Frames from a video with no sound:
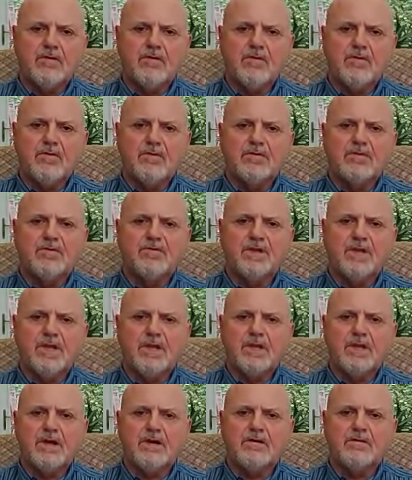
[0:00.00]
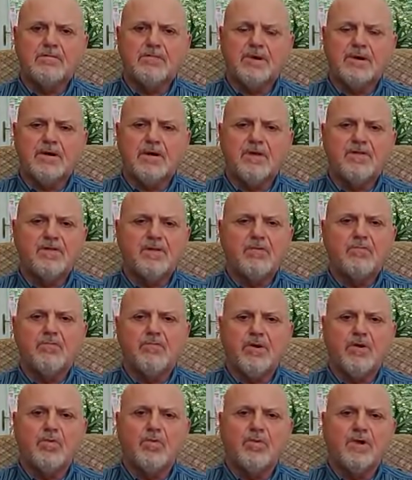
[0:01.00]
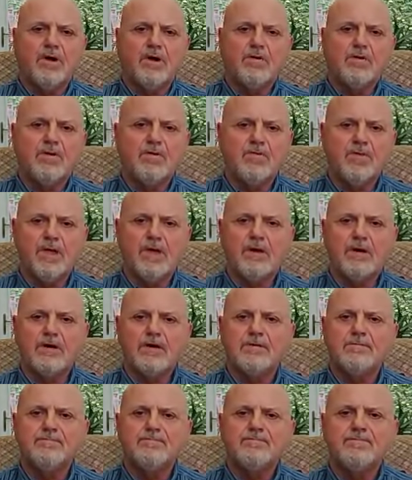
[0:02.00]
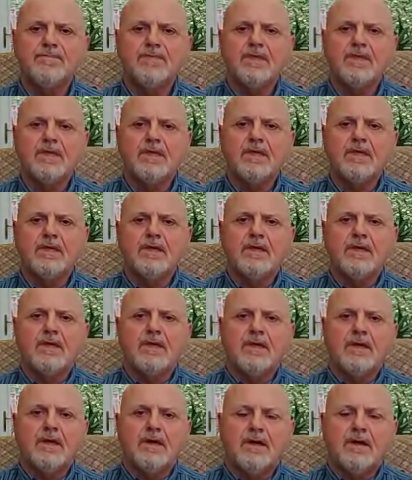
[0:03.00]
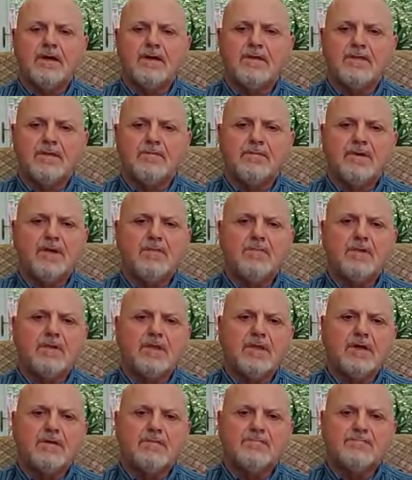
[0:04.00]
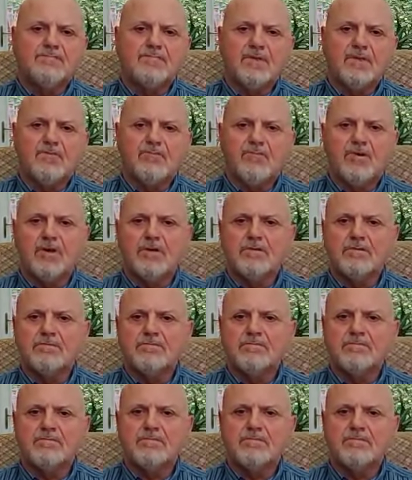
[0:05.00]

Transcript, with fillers: oodles of detail, but I think we all know who they are. Uh, the people that run